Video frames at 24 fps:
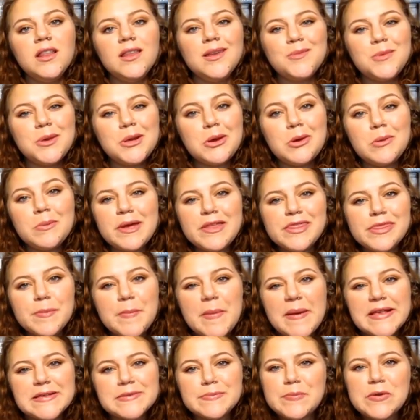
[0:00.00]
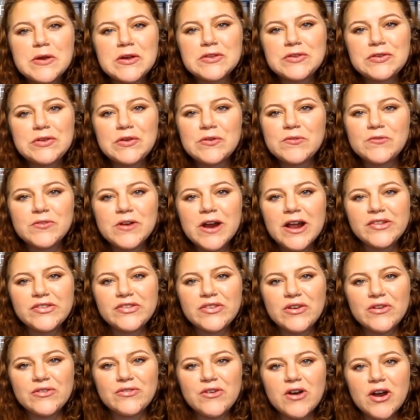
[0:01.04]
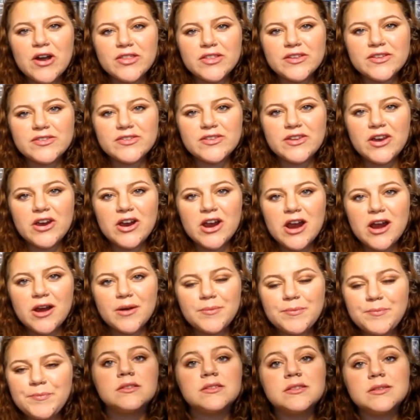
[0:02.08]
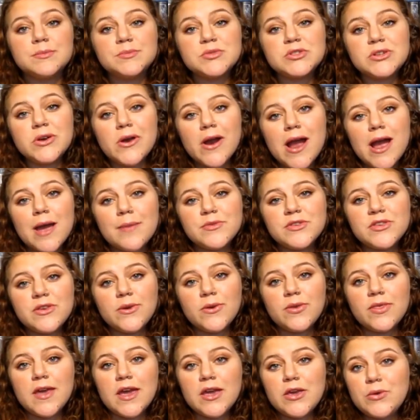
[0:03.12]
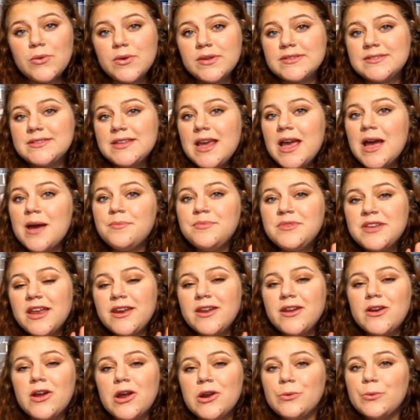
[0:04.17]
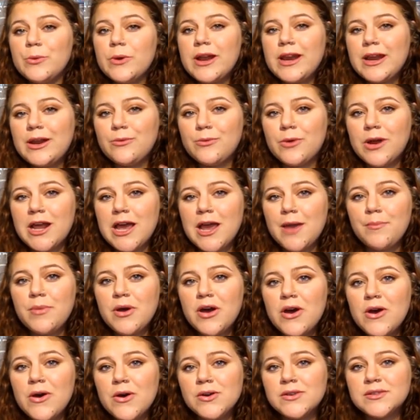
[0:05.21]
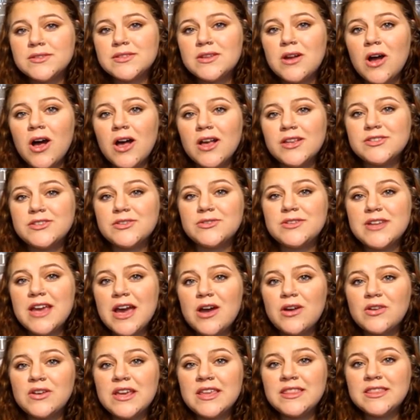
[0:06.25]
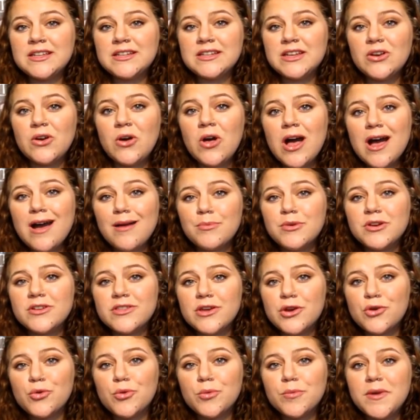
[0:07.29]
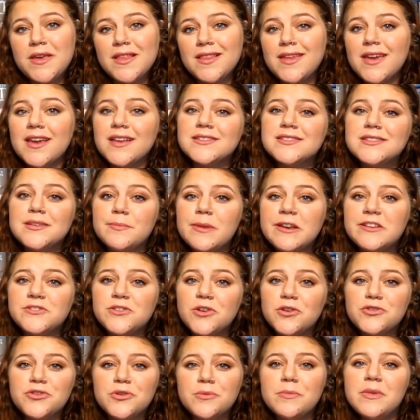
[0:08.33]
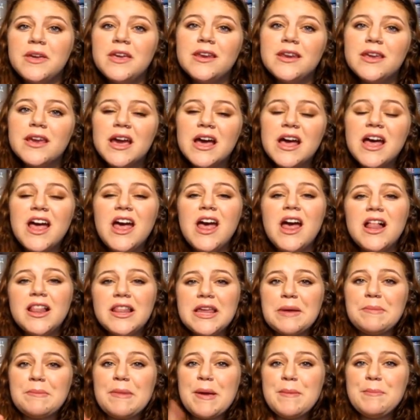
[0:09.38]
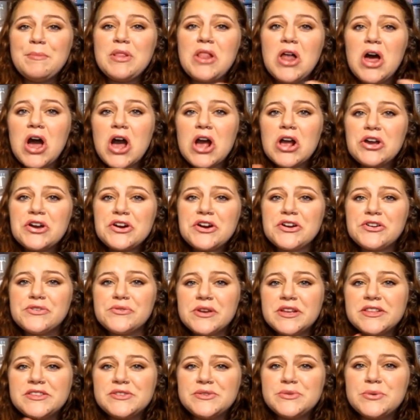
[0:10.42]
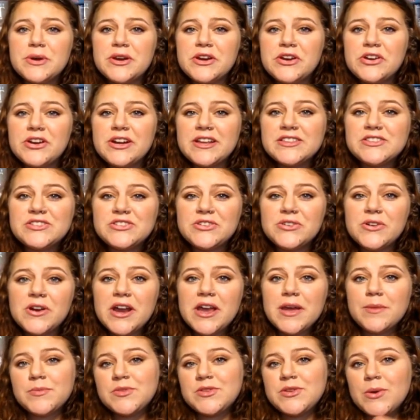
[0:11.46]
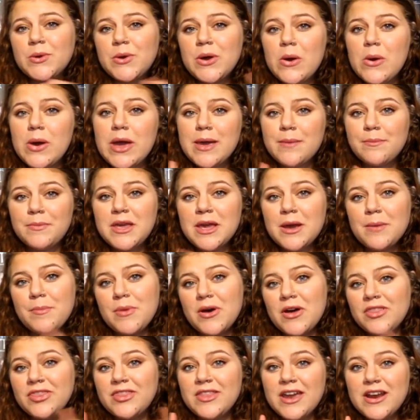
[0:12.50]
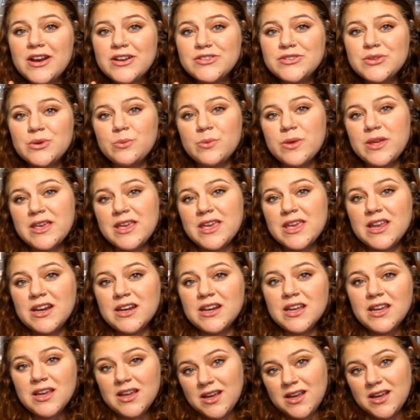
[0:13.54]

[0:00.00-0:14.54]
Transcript: me know about the best books you've read so far this year. Subscribe so that you can stay updated on when and what I post. Also down in the Dingle Hopper there will be links to my social media, like my blog, Goodreads, Twitter, and Instagram, so go hit me up on there so we can